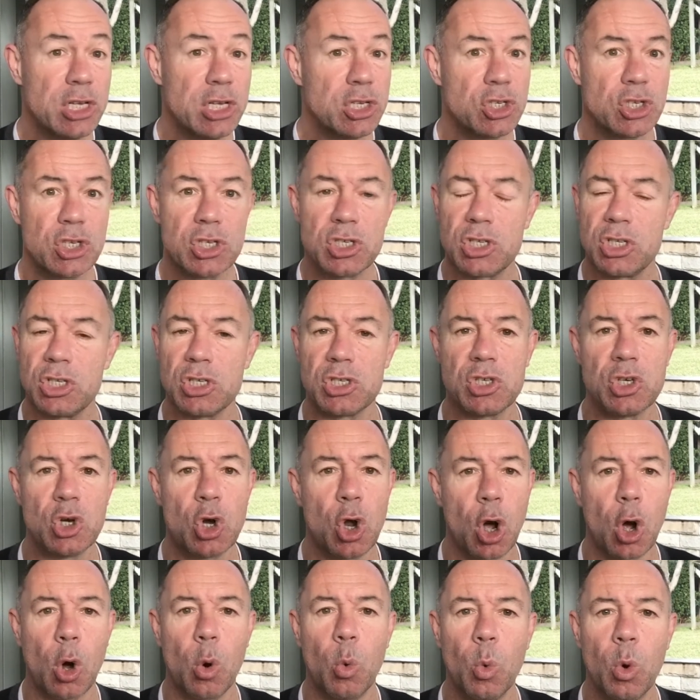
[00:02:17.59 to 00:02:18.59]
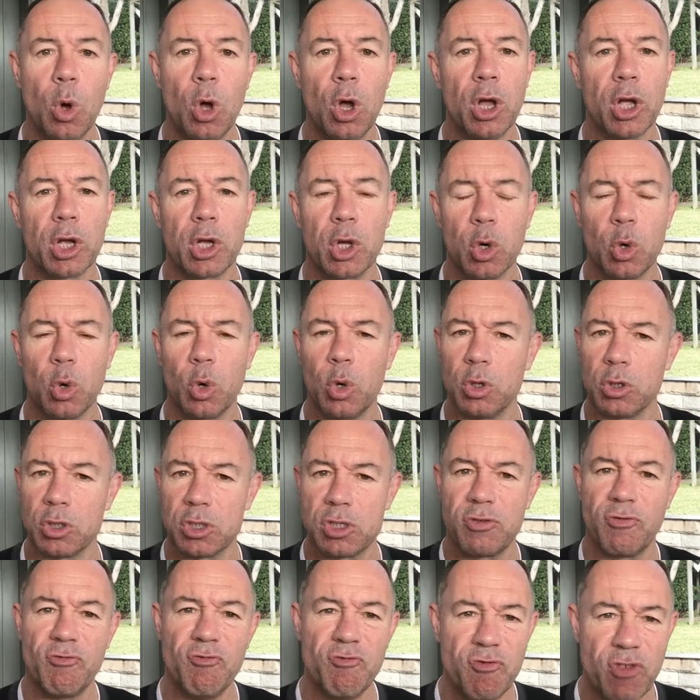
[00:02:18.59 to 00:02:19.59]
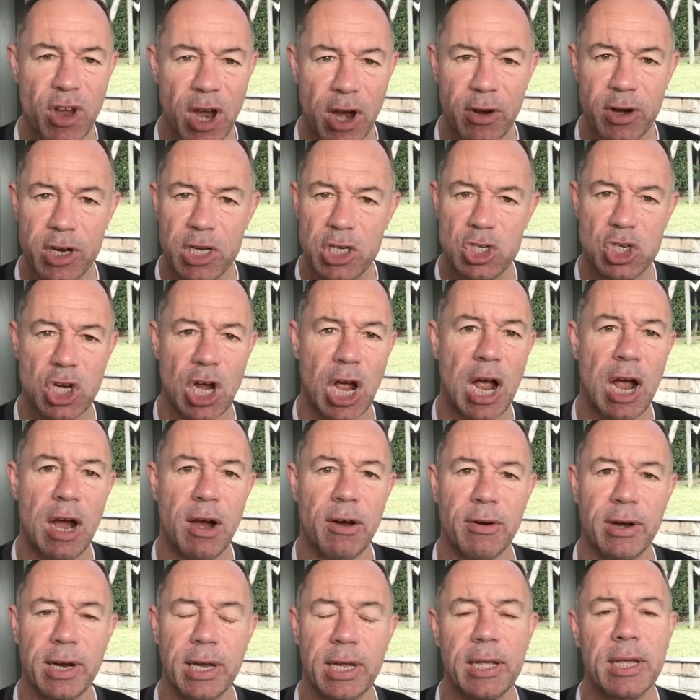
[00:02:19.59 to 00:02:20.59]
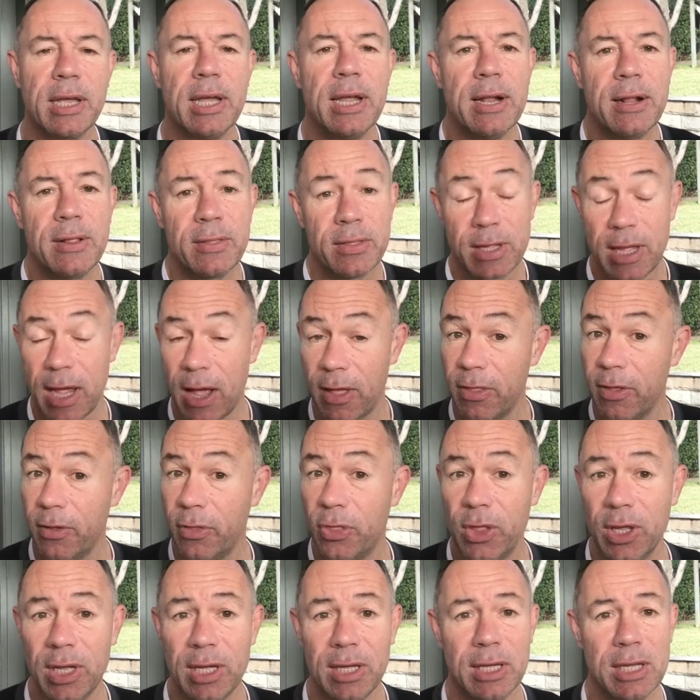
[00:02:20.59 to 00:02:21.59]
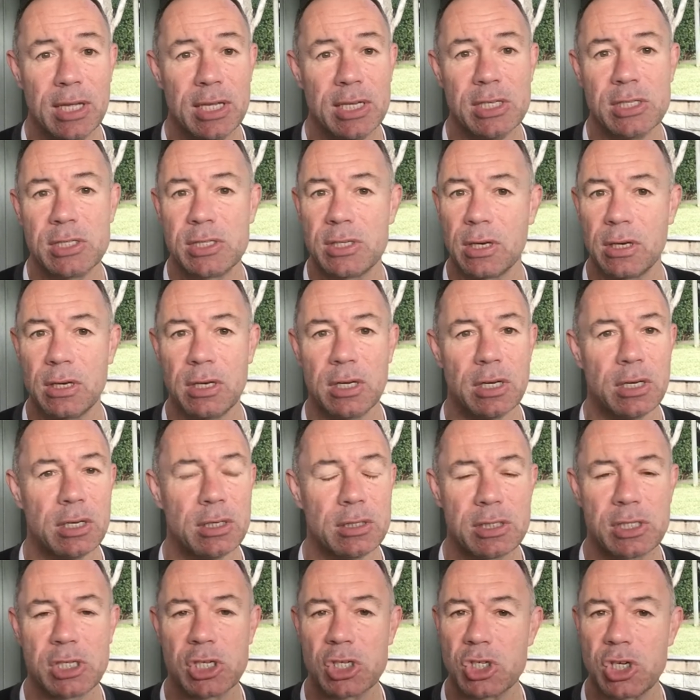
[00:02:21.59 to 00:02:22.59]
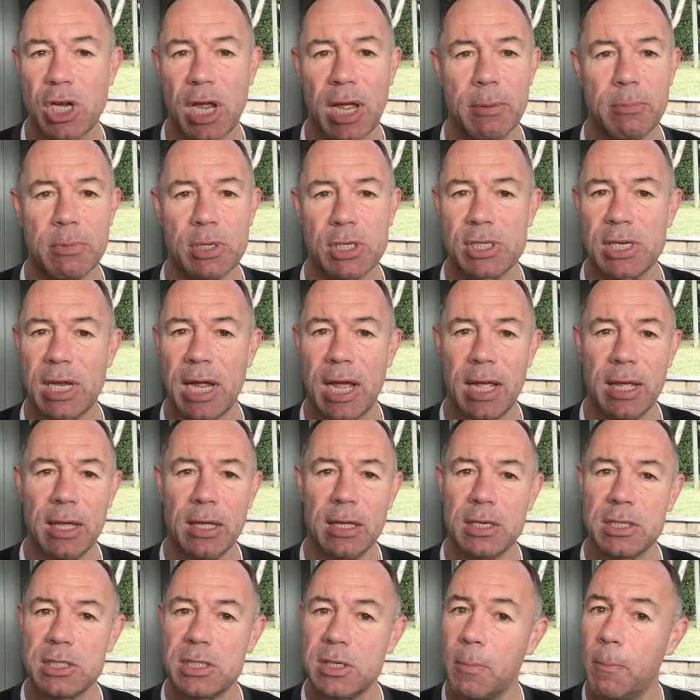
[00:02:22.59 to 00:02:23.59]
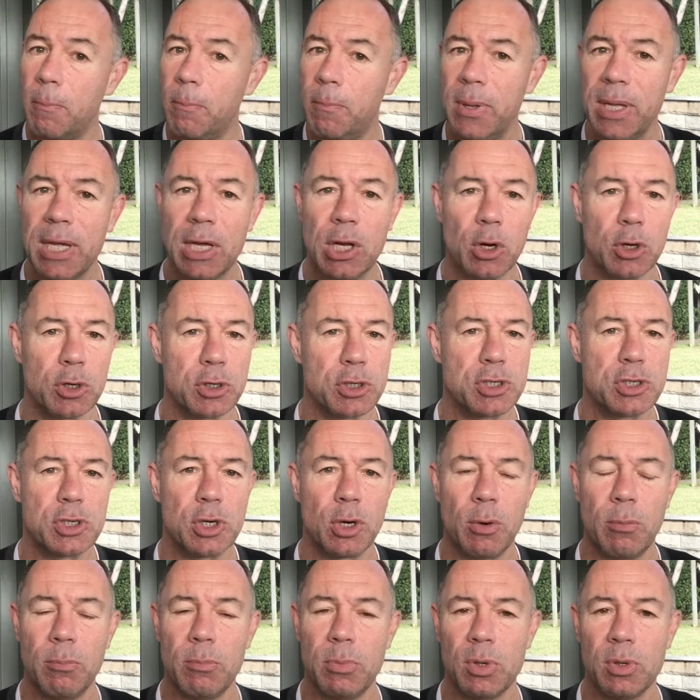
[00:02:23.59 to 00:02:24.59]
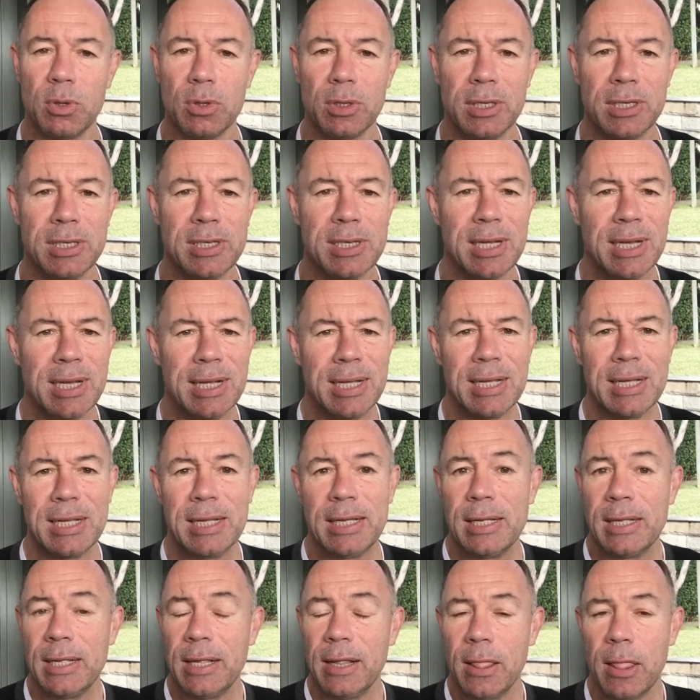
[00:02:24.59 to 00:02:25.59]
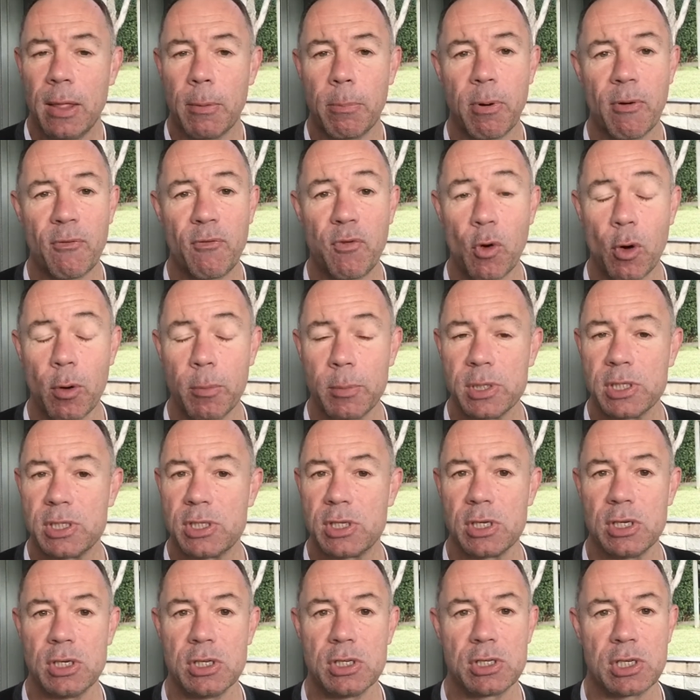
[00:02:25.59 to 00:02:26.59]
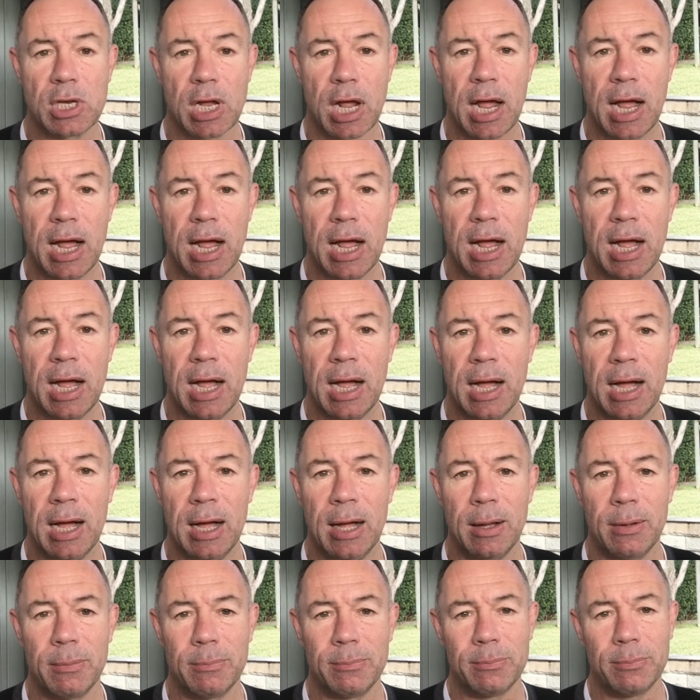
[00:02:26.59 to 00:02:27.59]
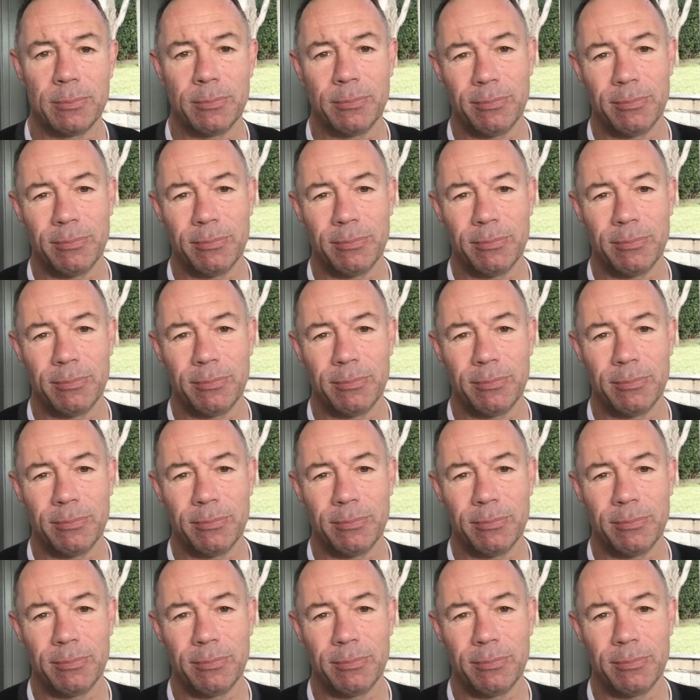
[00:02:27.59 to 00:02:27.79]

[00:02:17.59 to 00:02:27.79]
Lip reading: Just does not work at all. It's very jarring. The other thing is, it's a shame to say, it's a big ensemble, and the performances are,